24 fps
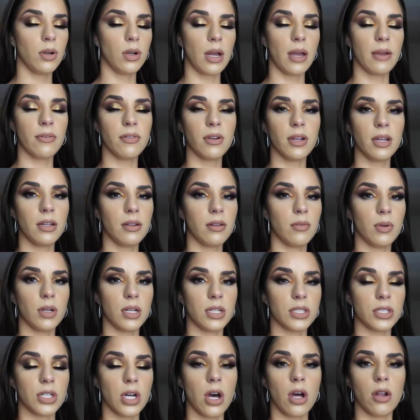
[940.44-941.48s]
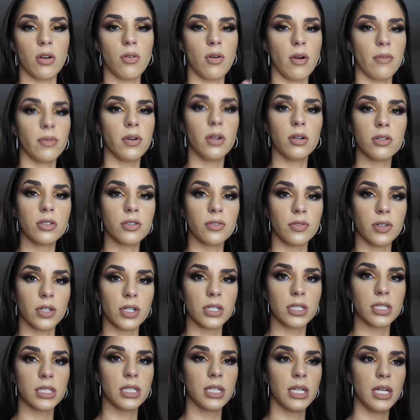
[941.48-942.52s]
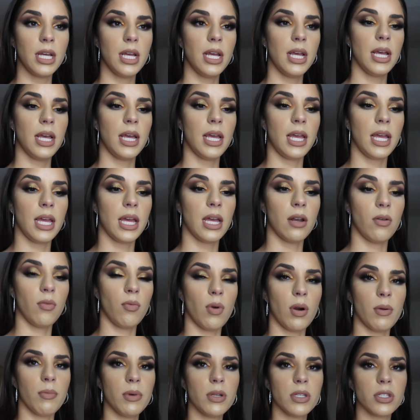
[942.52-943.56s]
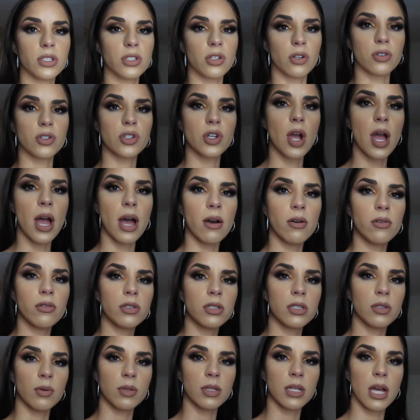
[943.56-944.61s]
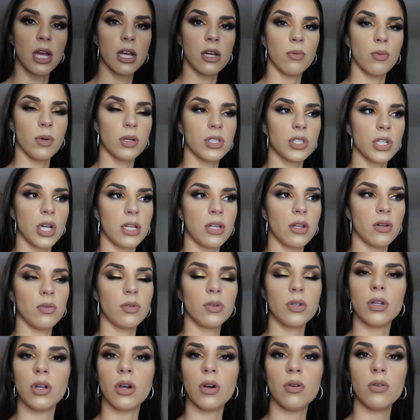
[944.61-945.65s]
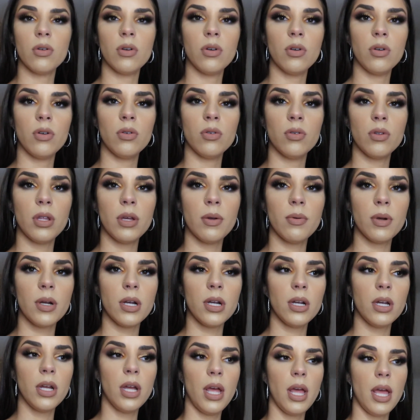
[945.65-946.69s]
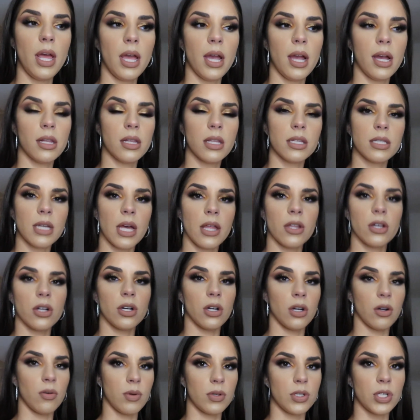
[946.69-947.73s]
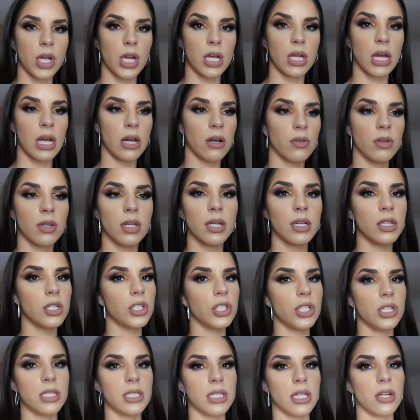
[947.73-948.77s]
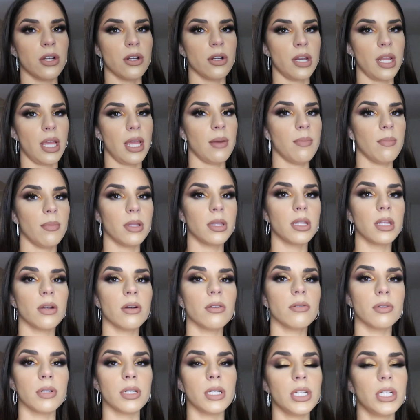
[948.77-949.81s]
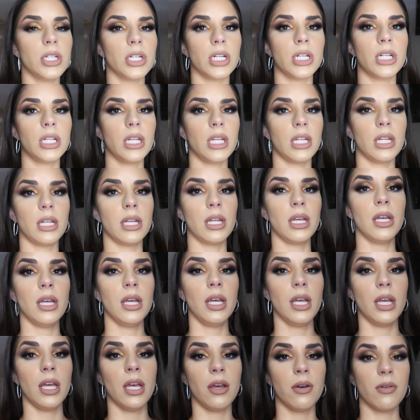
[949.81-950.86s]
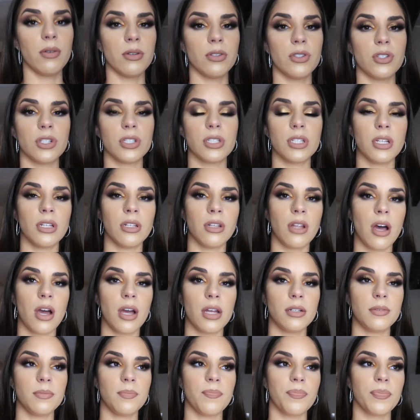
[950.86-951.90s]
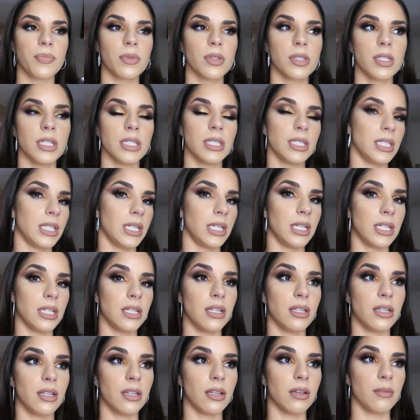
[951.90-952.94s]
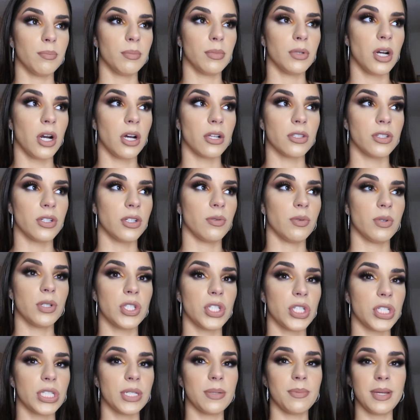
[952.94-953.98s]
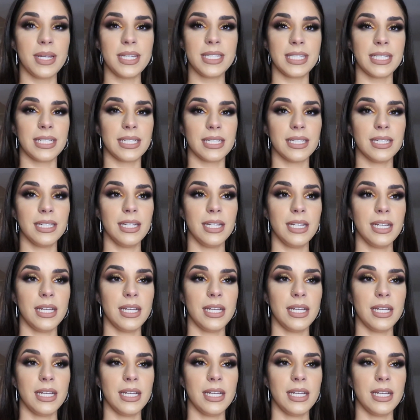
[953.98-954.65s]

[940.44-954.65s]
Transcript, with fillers: I forget what it's called, whoever goes first, and one was Social House, which I don't know who they were, and this other girl, which I don't think she said her name, but they were really good and it was just a lot to see, and the concert was just amazing.